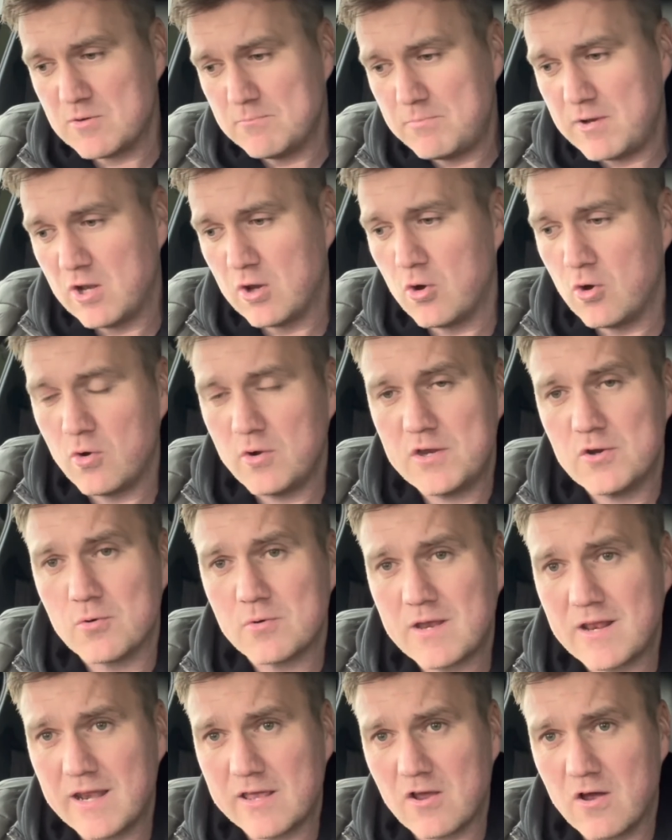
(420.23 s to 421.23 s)
below, you know,
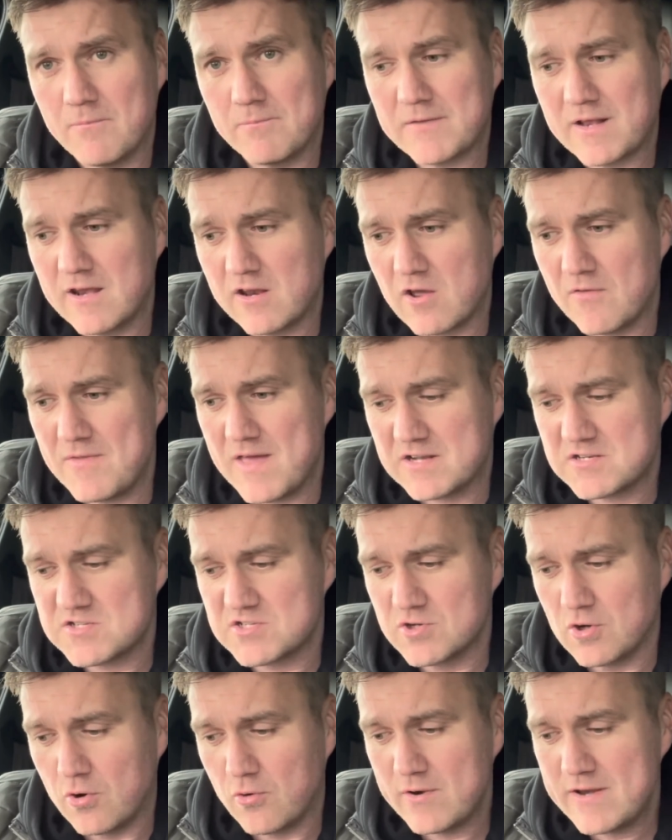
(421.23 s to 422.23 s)
click on that
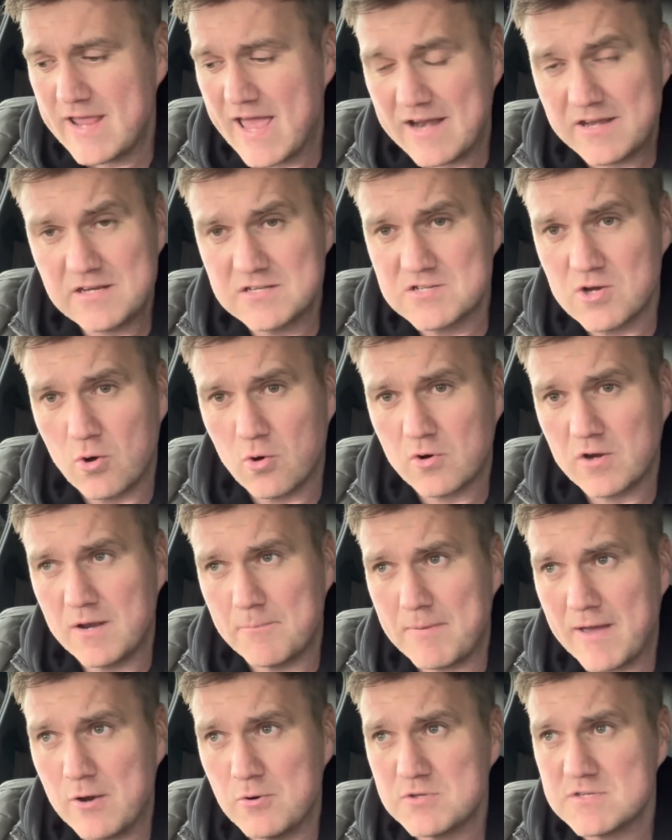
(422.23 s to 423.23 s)
story, Eddie talking
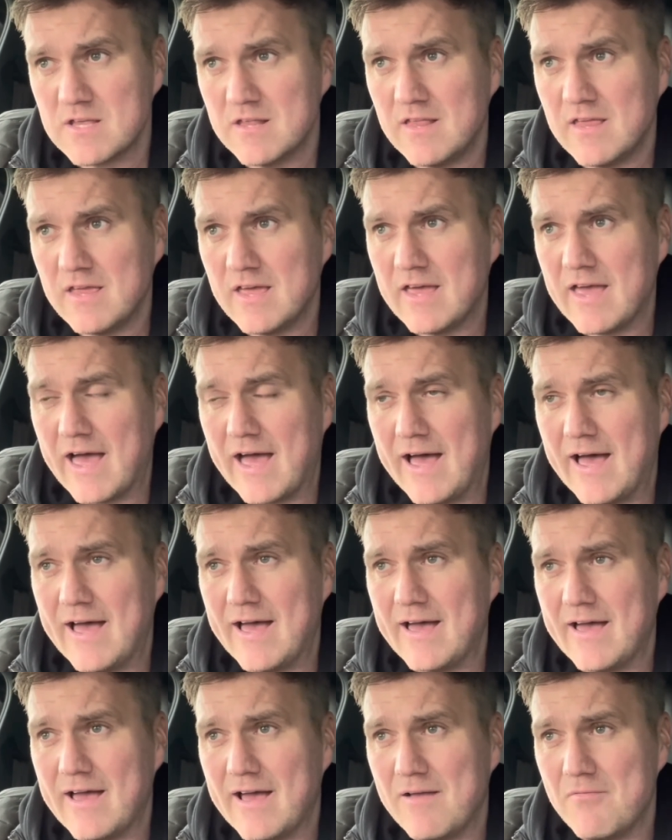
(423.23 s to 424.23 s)
about
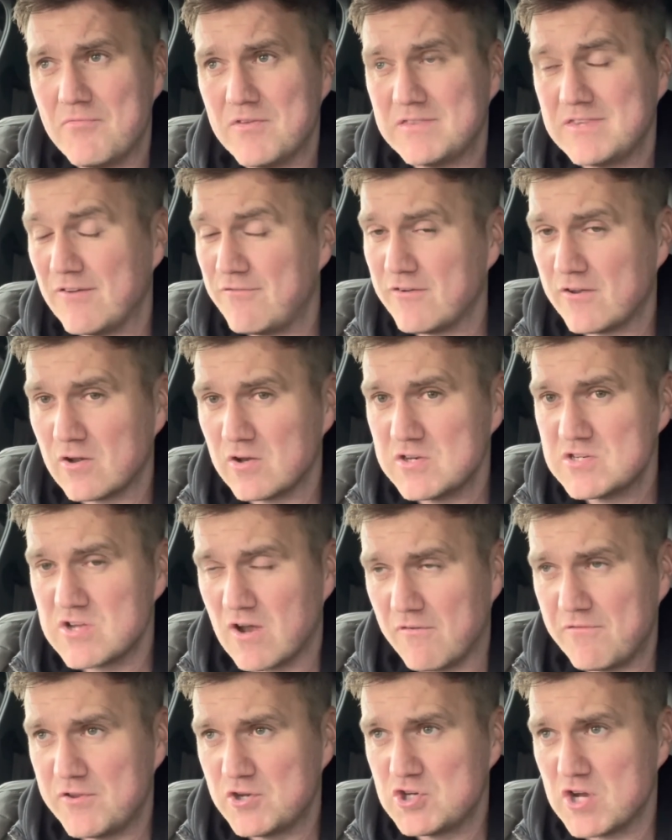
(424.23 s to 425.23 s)
the difficulties
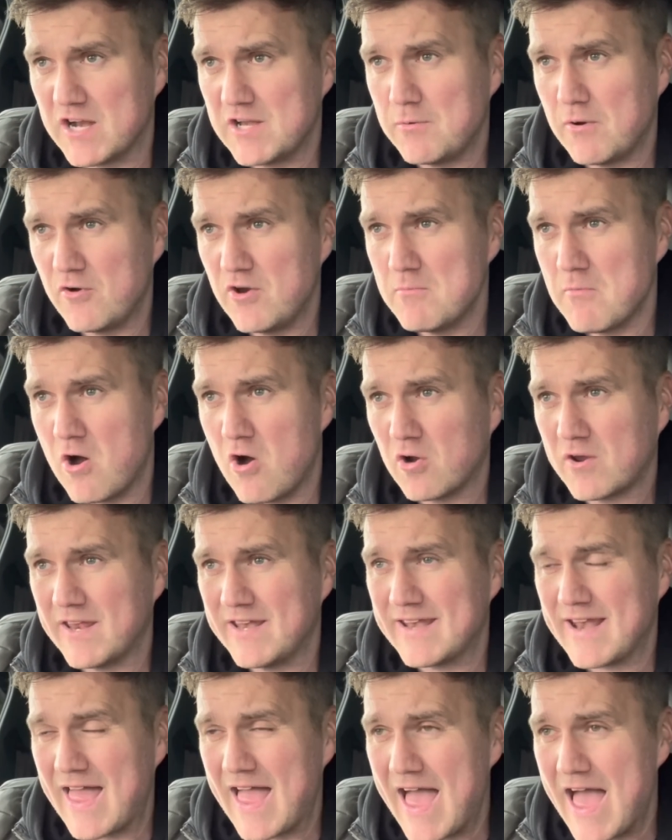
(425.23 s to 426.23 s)
of the January market
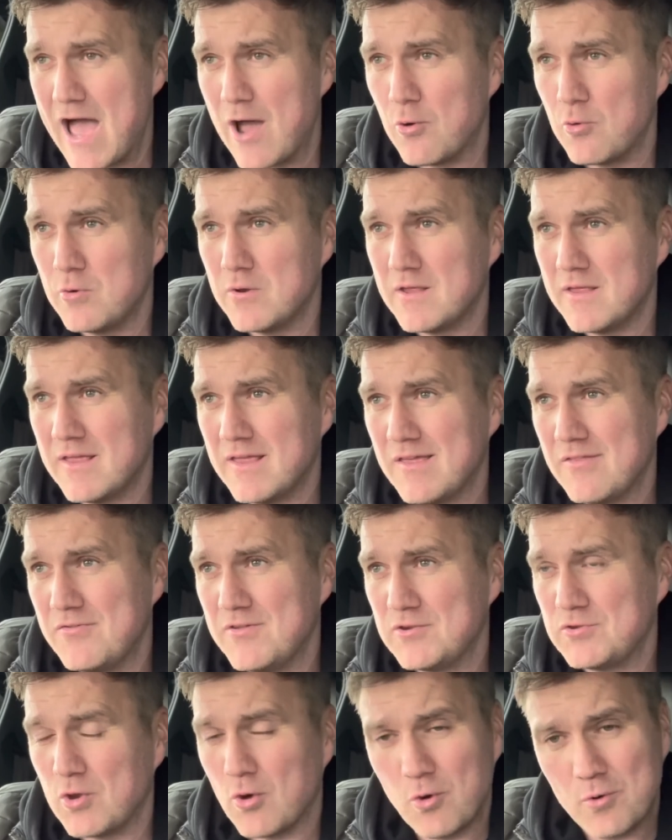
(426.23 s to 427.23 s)
and how
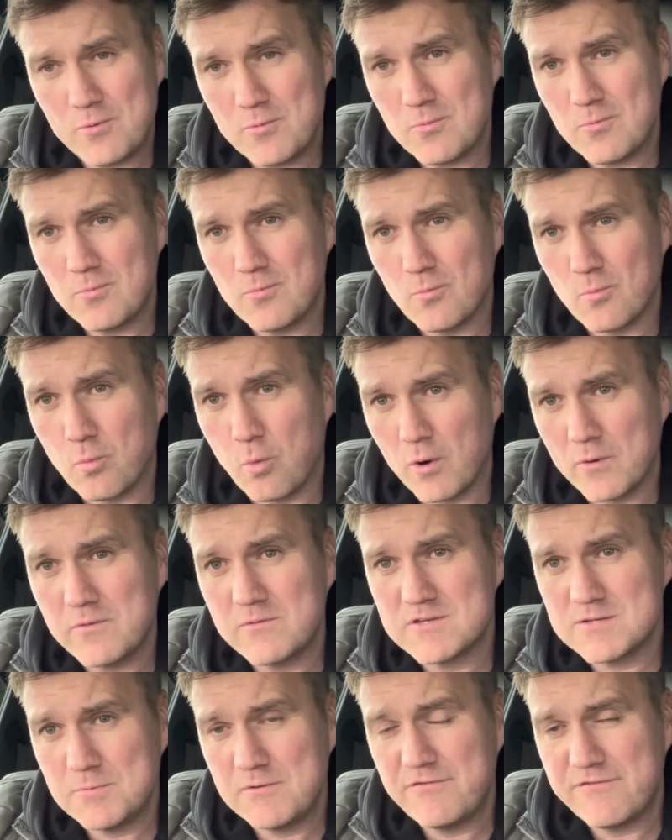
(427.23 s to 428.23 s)
they don't
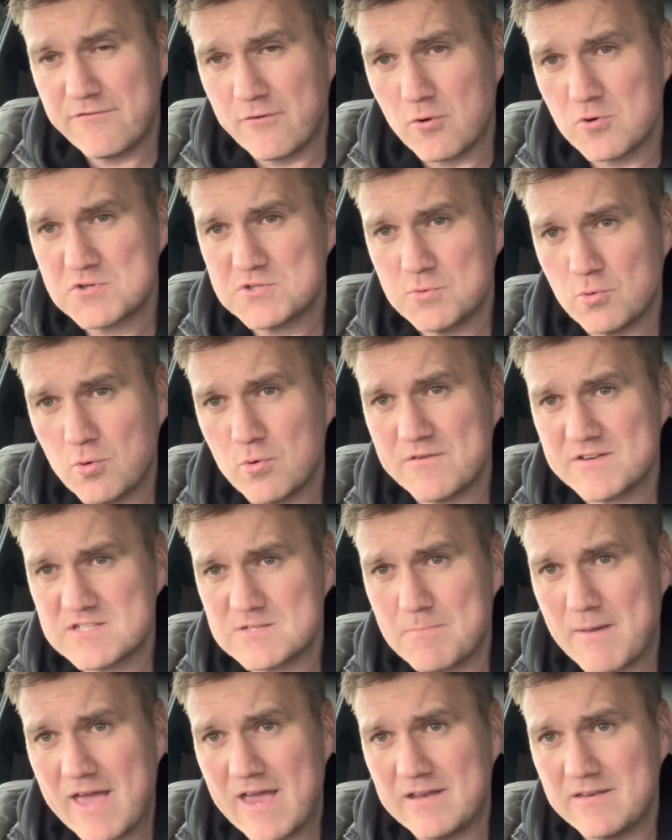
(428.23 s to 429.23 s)
want to be forced to
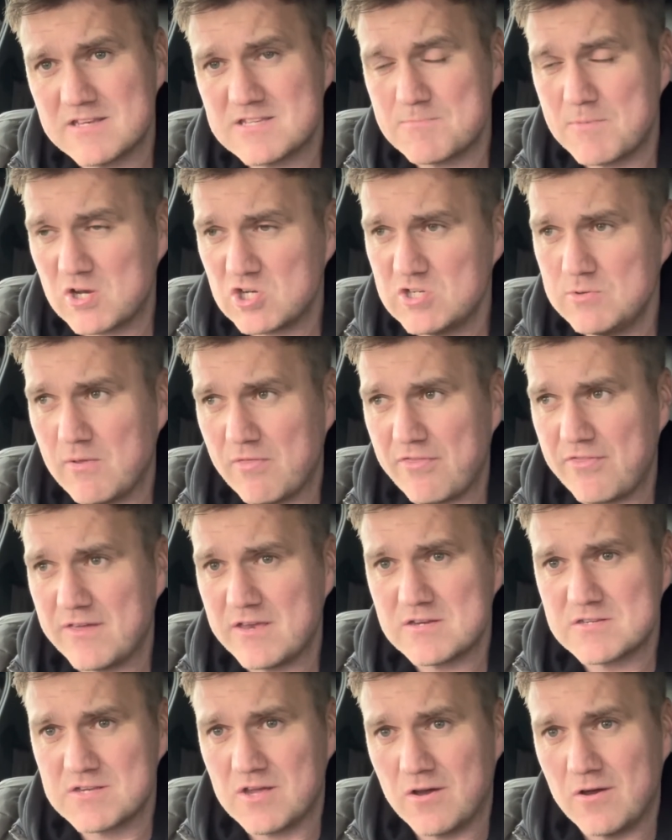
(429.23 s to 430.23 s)
overspend, especially when
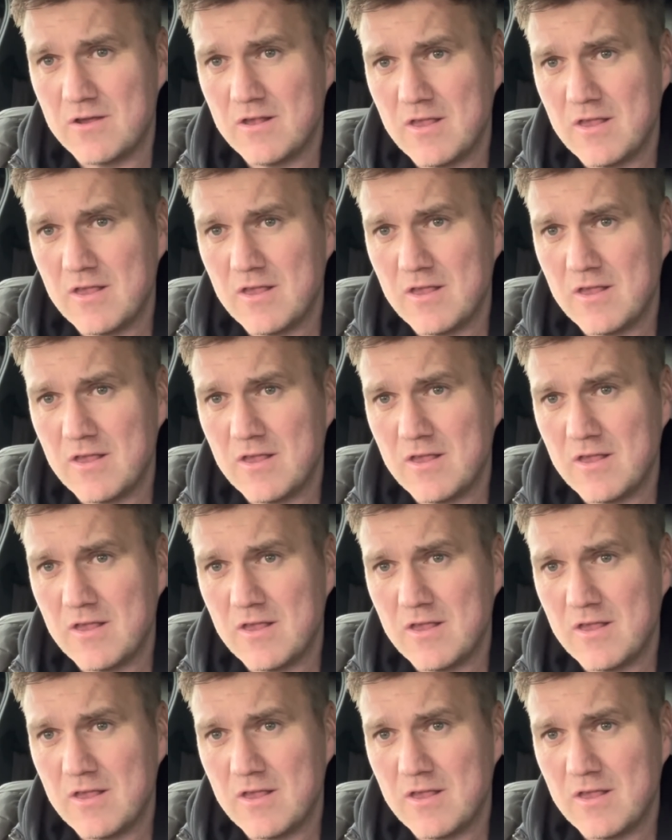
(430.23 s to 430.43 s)
things are